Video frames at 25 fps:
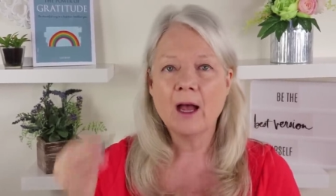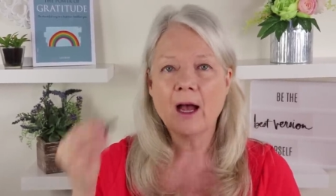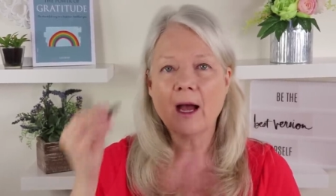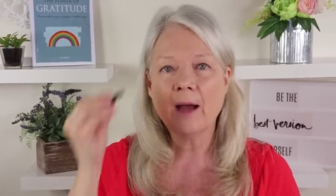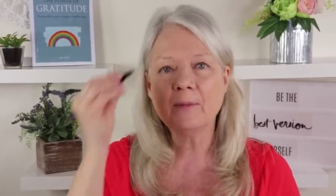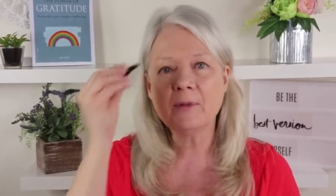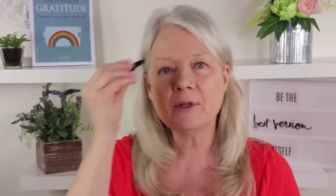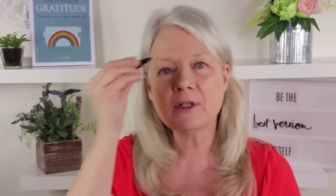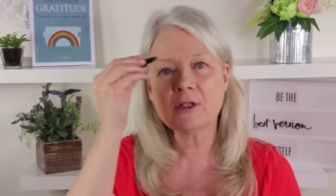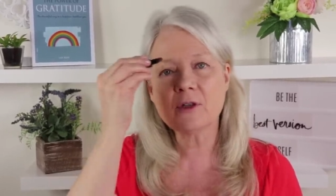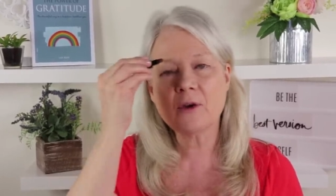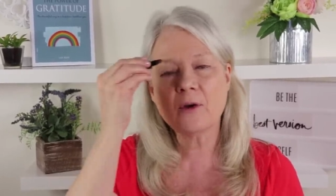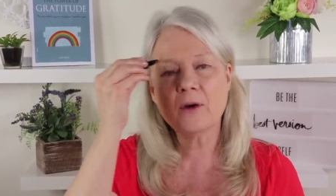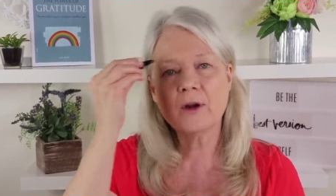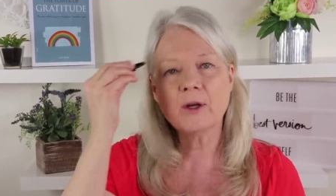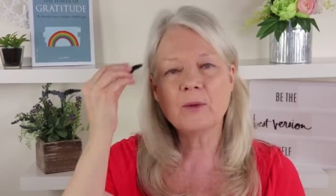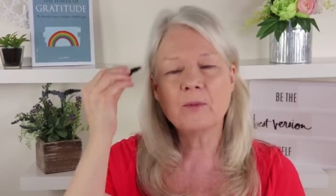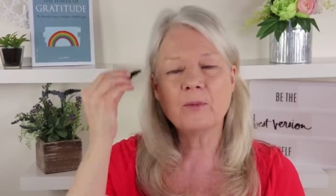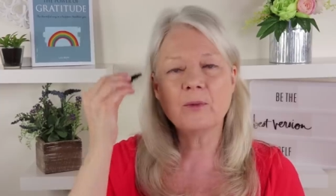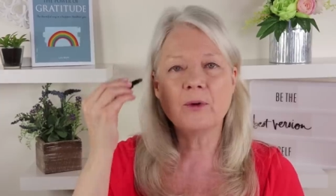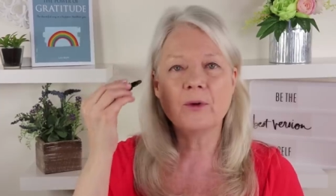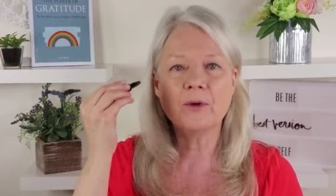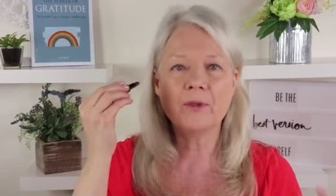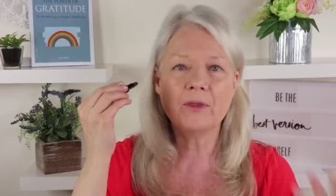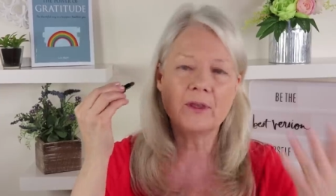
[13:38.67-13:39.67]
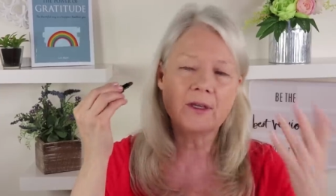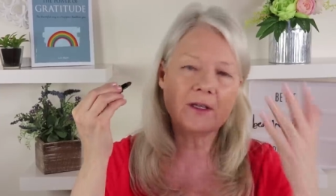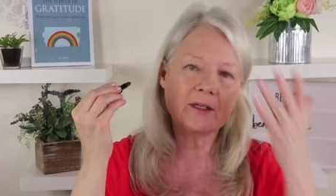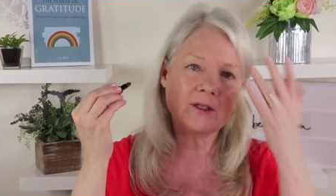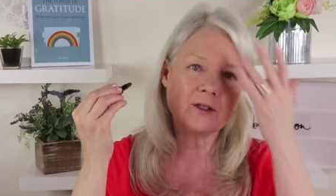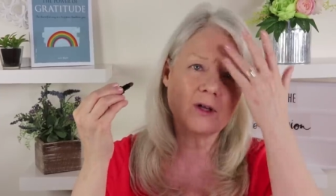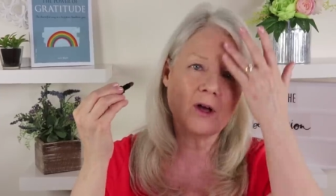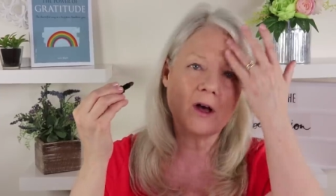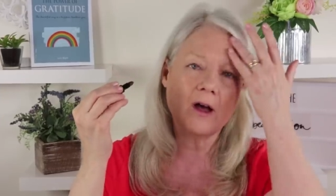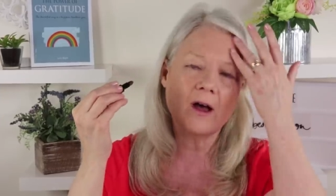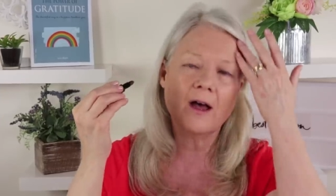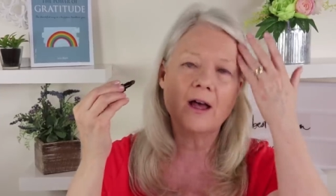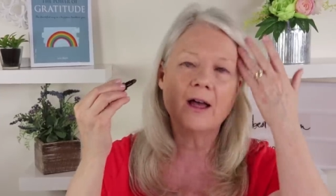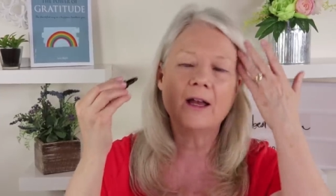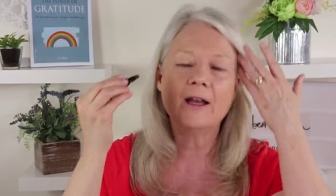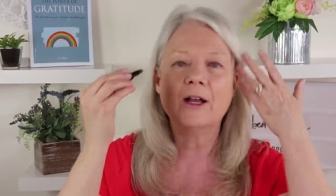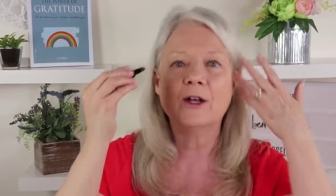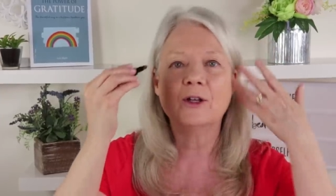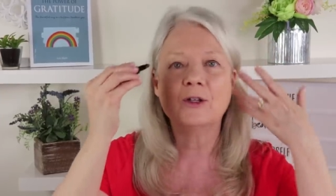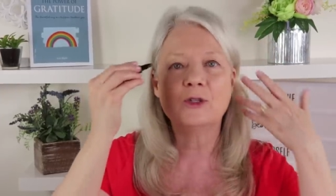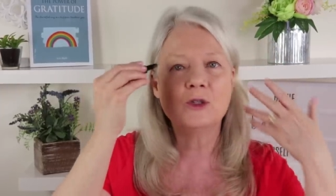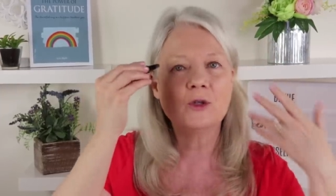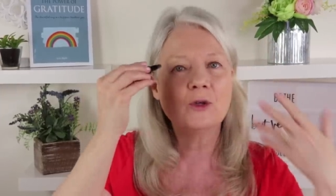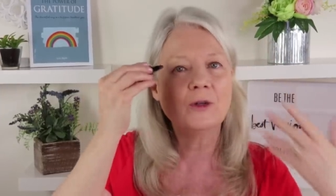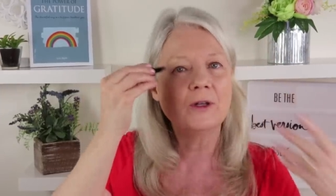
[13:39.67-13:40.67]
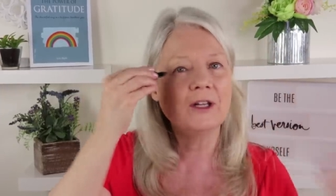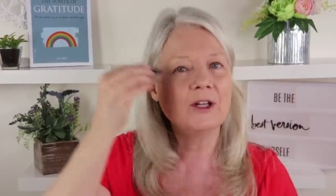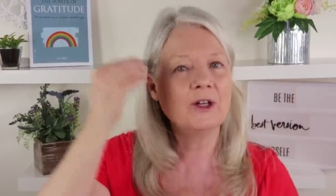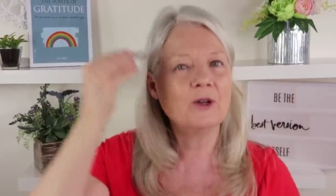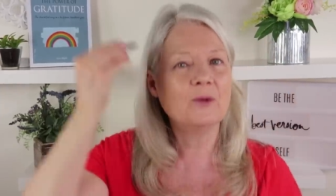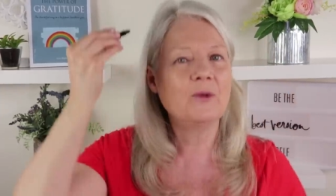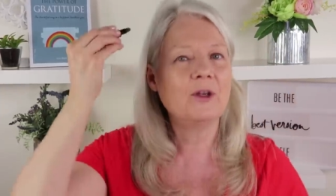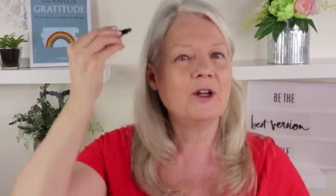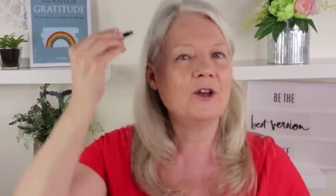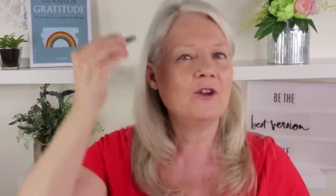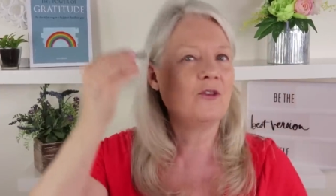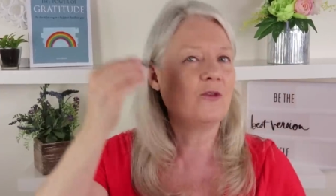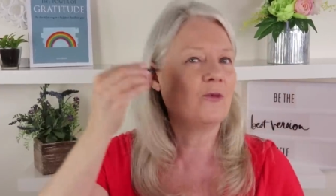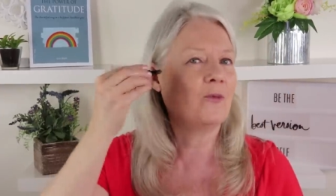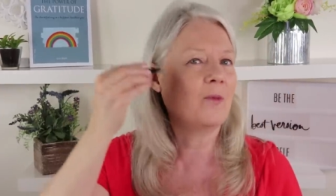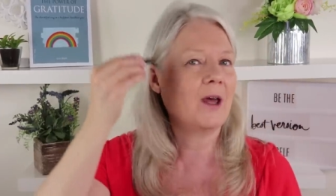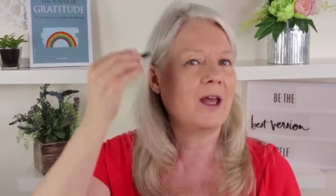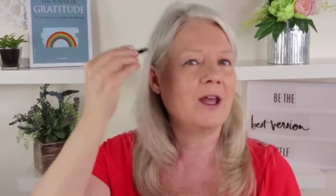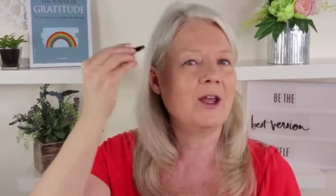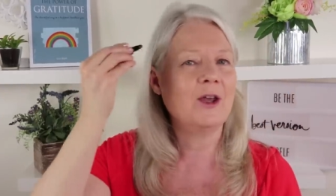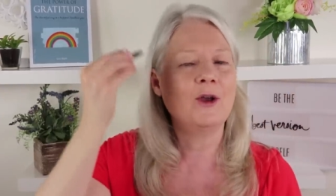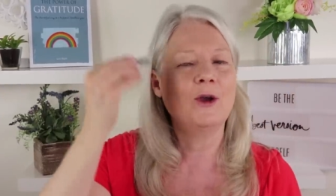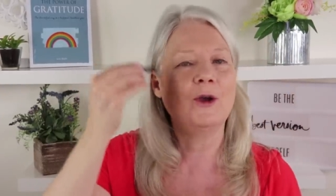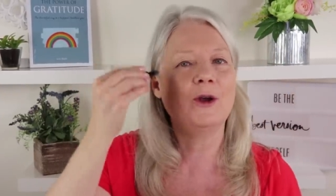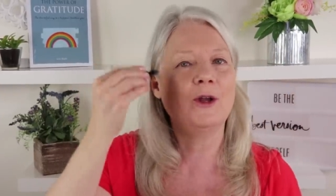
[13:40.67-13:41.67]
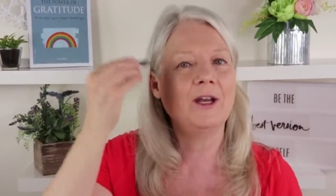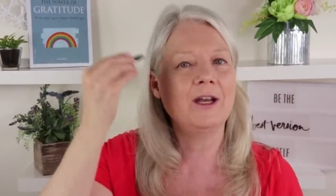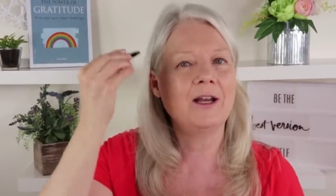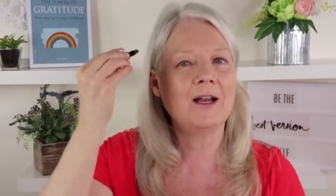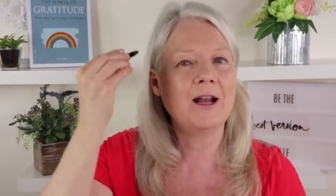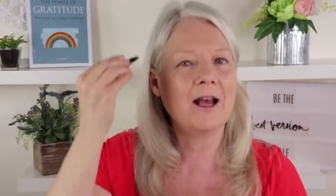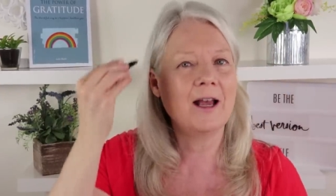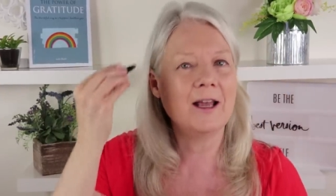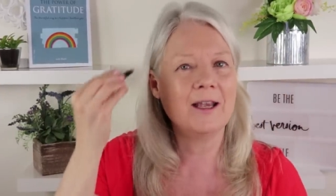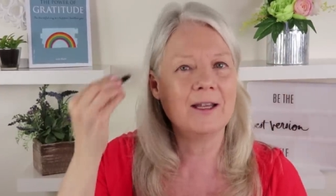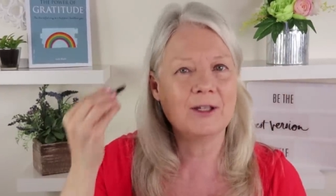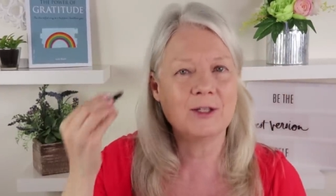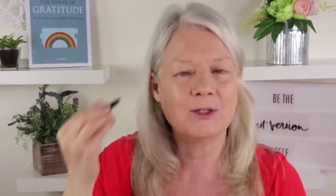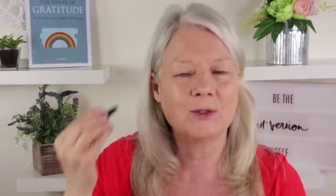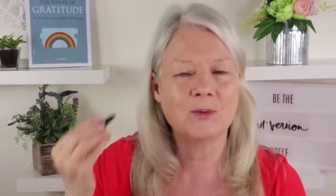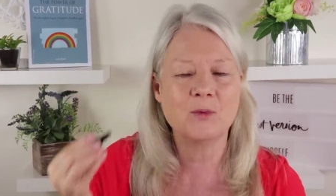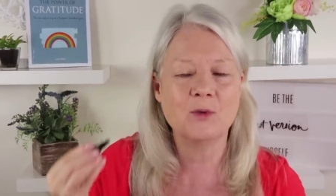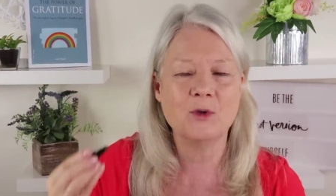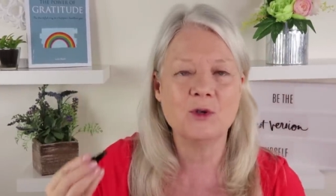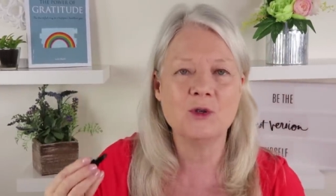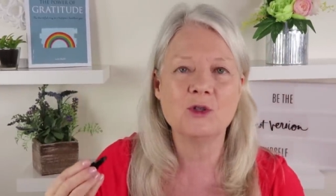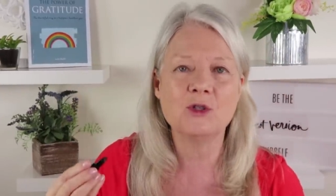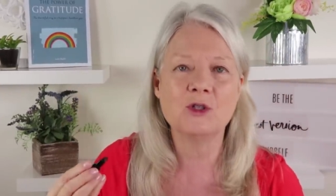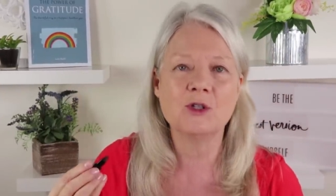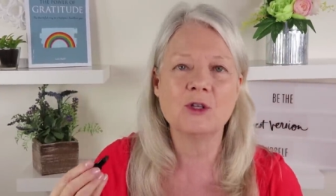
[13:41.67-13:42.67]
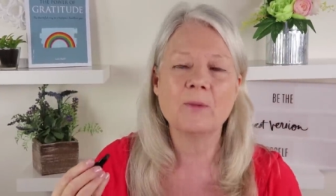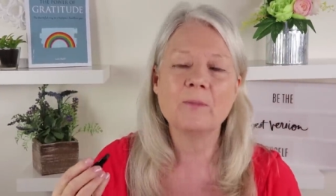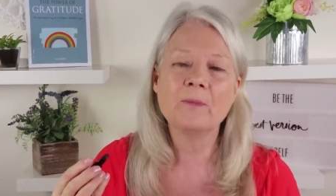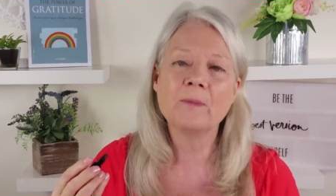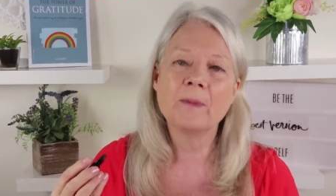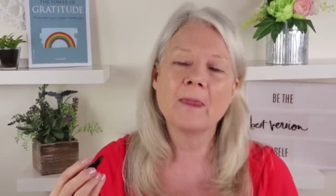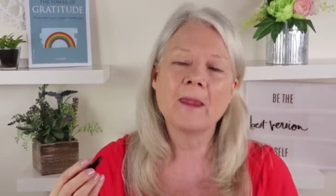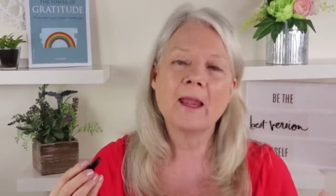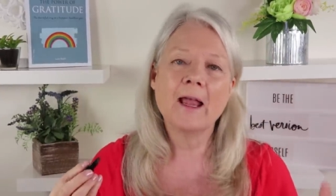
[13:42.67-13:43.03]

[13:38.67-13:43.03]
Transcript: I'm just going to put this on, I'll do a little bit of my hooded eye swoosh,